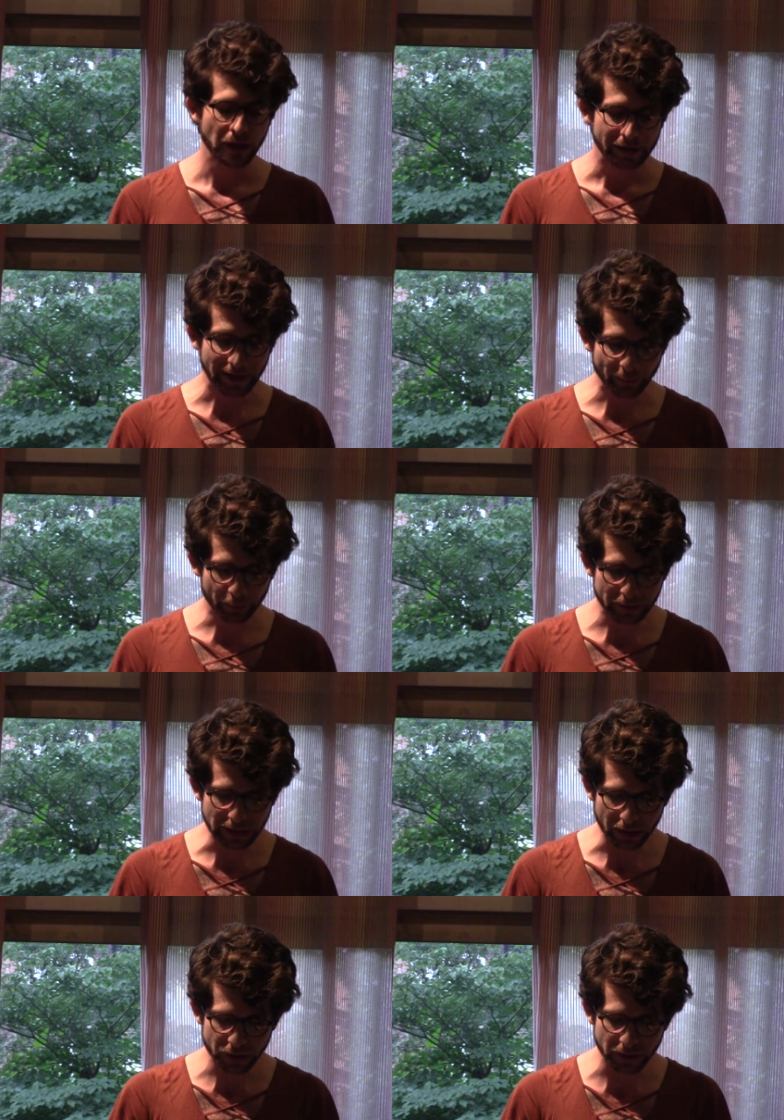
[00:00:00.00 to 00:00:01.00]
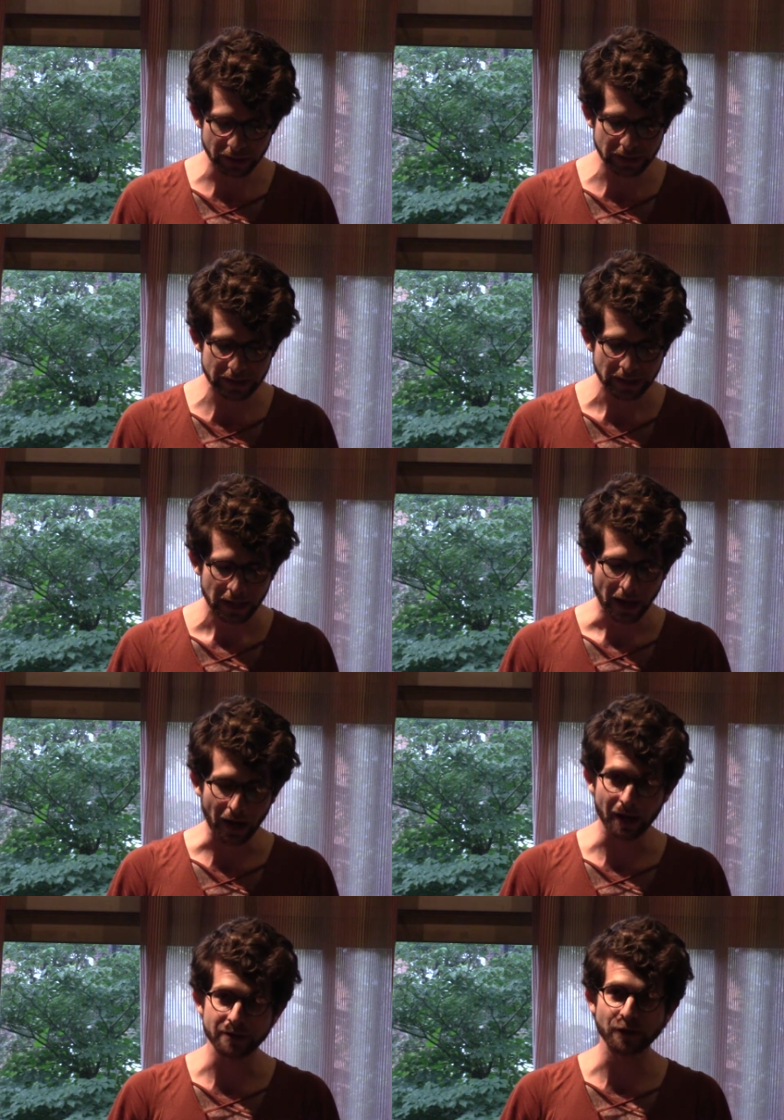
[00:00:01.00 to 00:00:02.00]
labor protections.
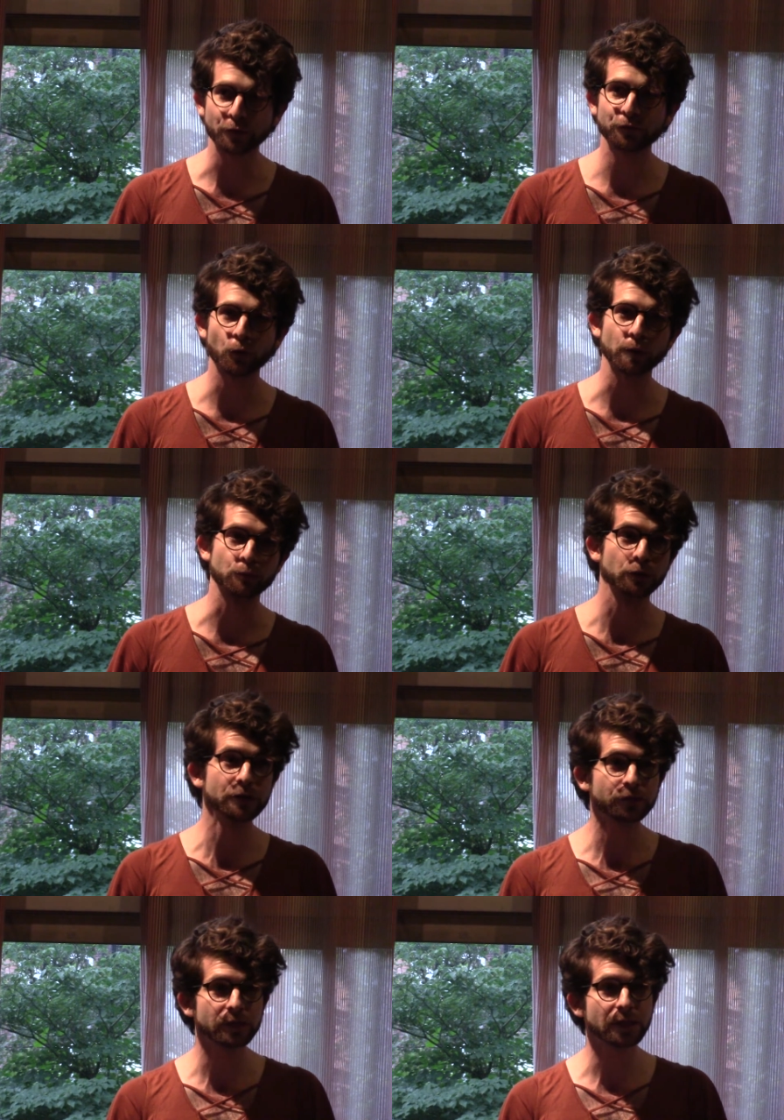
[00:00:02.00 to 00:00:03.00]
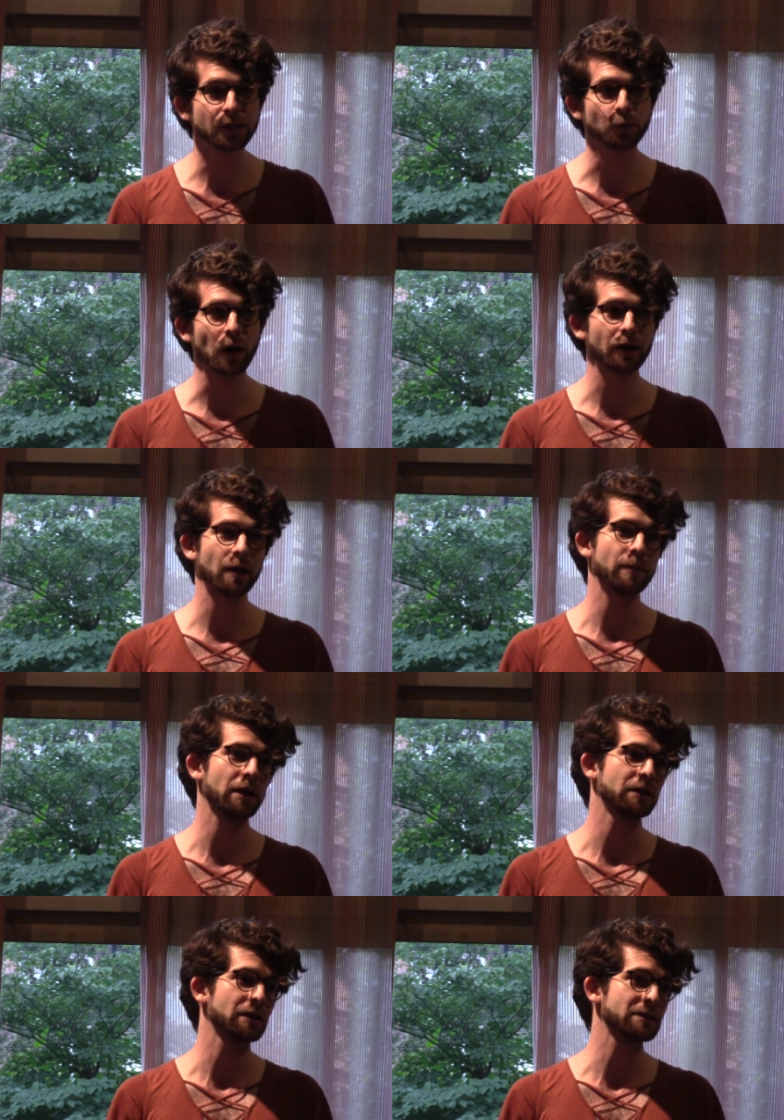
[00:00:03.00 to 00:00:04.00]
Doug Ford briefly, while
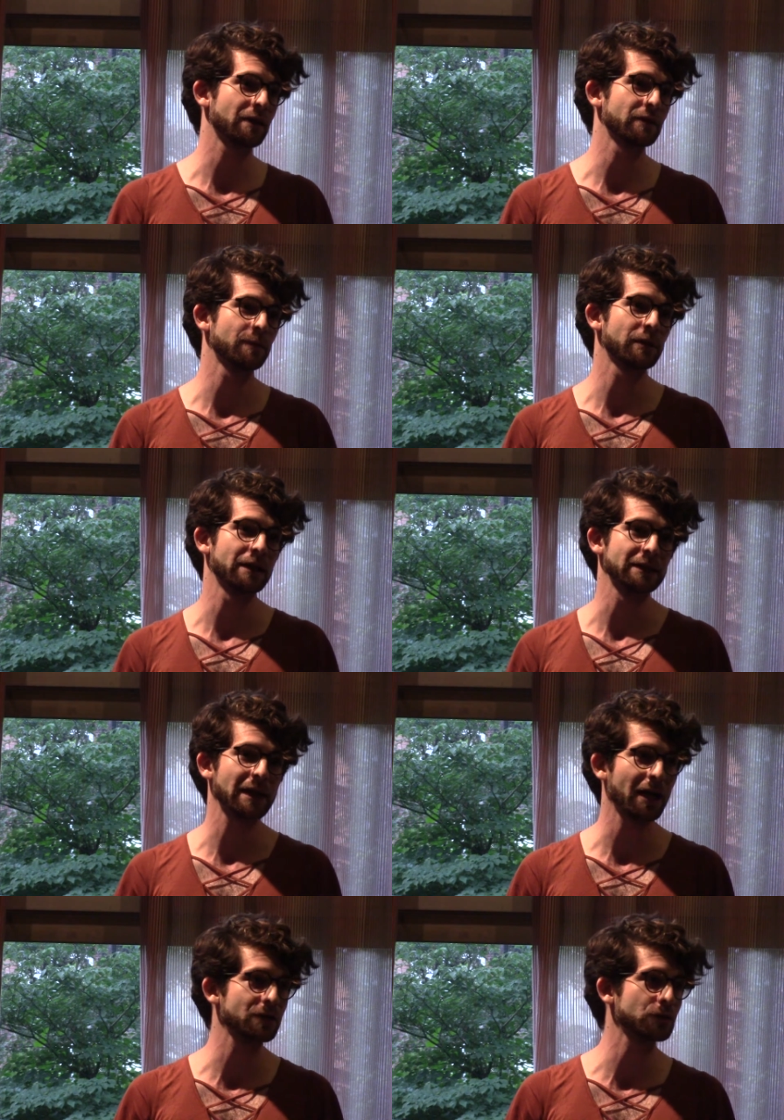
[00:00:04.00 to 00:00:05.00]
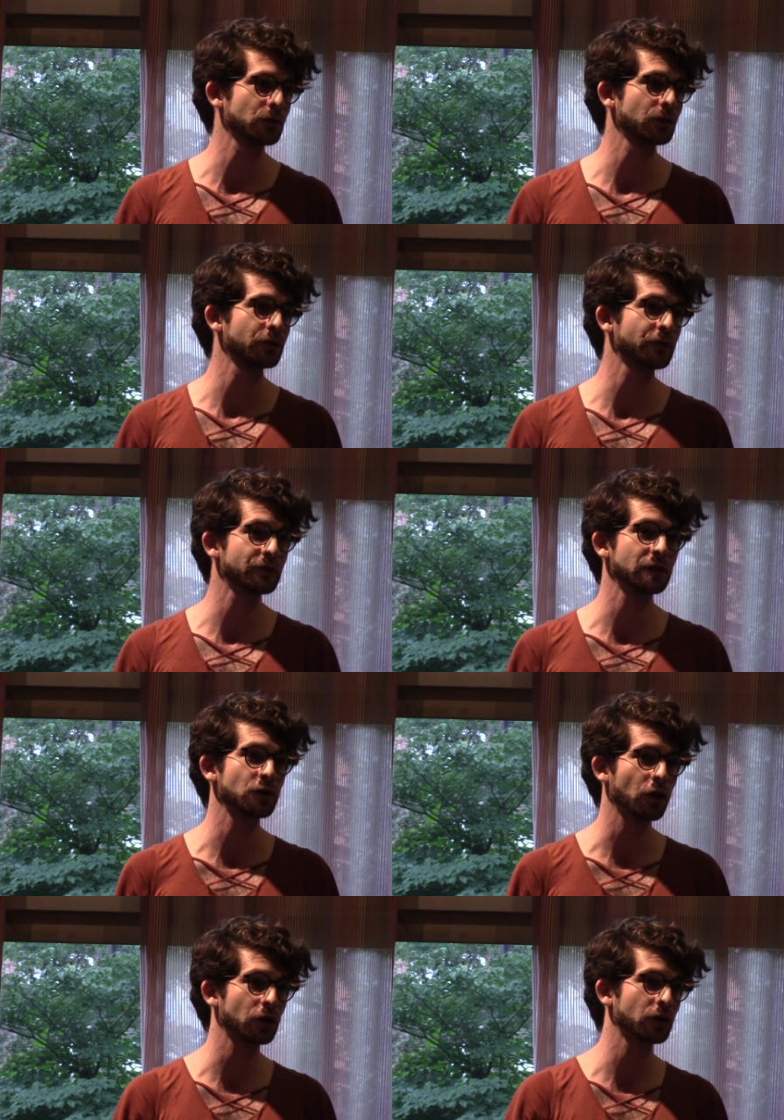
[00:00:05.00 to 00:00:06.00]
campaigning, said that he planned to cancel the
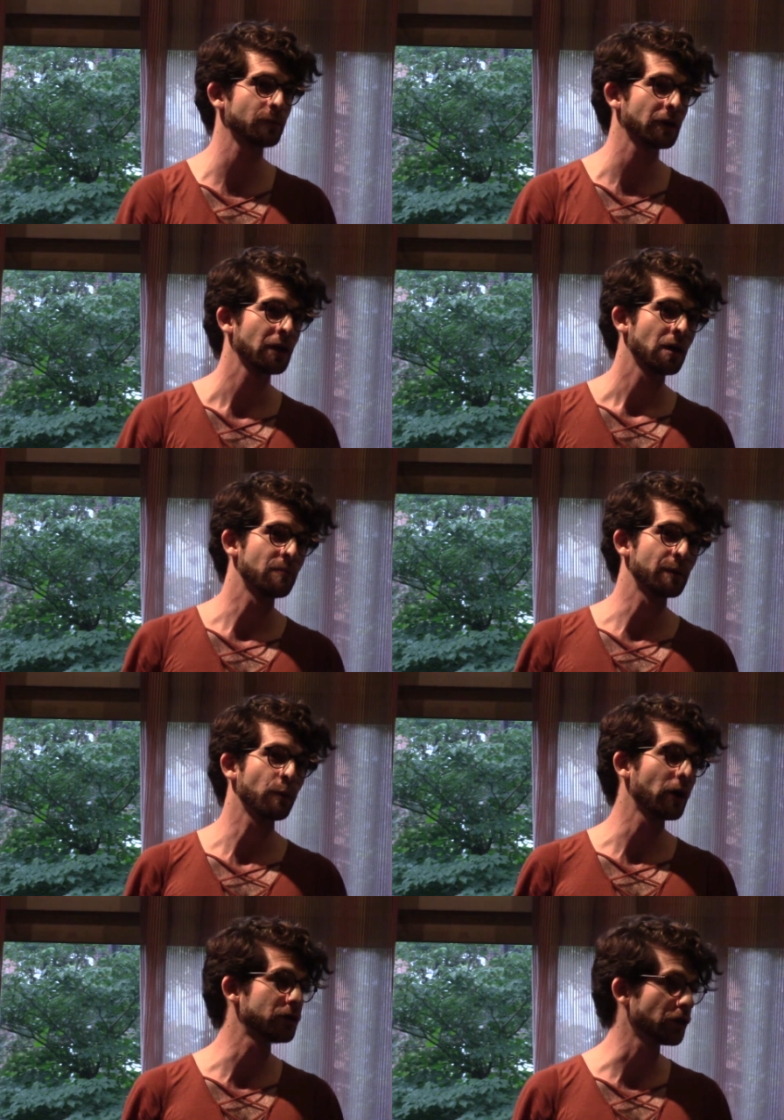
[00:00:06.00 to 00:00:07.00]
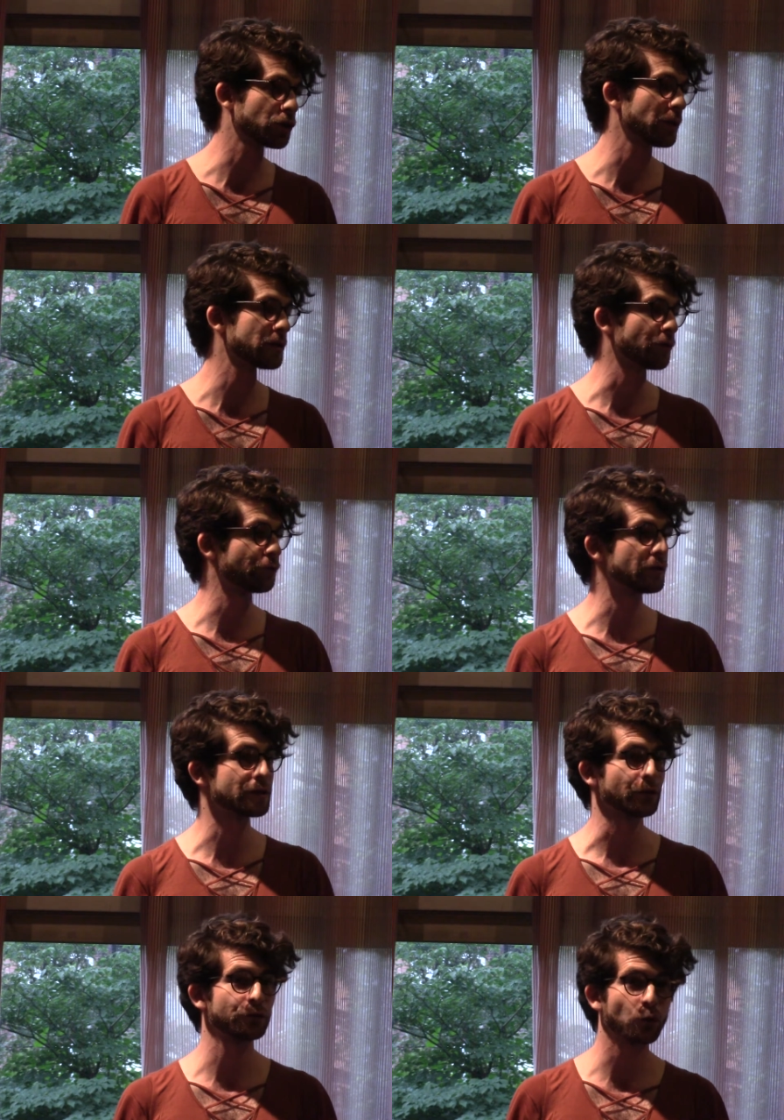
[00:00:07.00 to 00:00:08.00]
$15 minimum wage increase to freeze
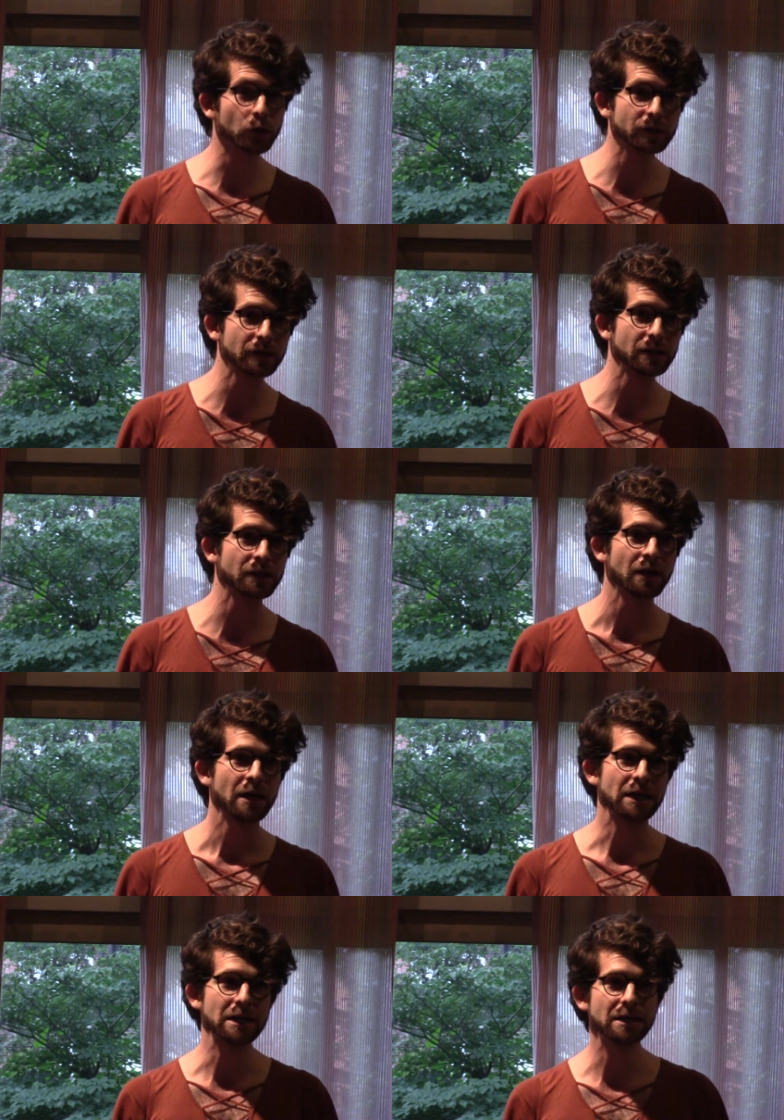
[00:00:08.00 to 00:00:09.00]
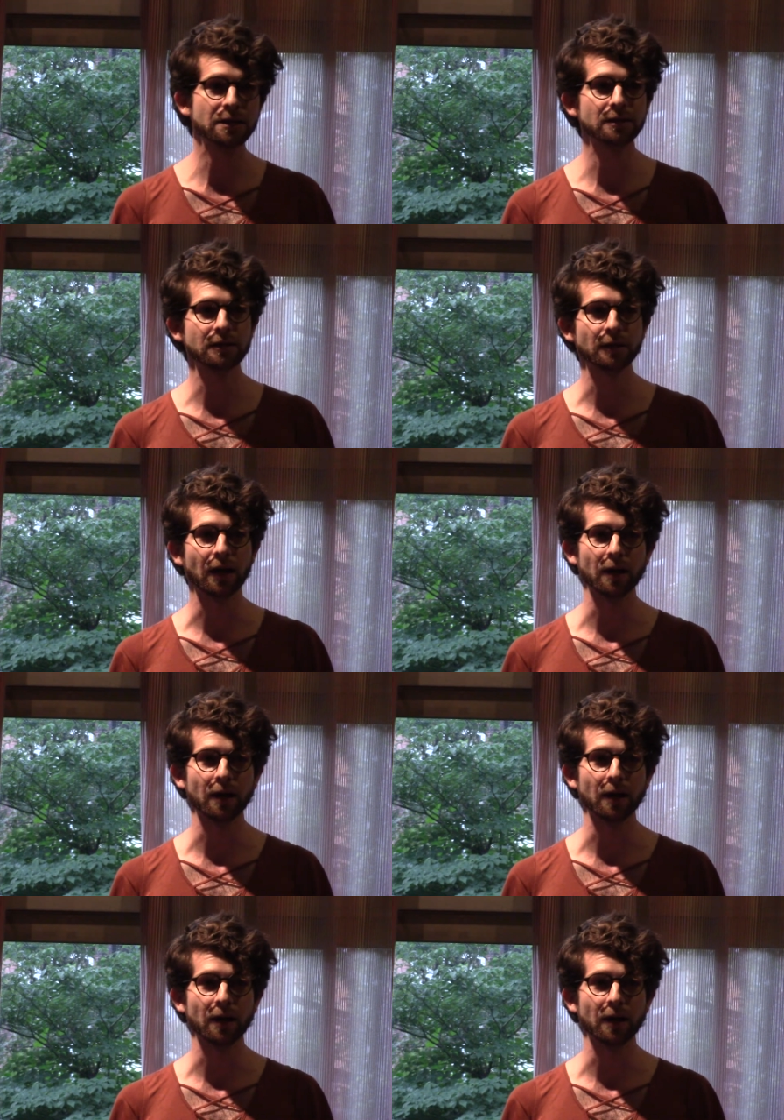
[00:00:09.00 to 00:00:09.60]
it at $14. He didn't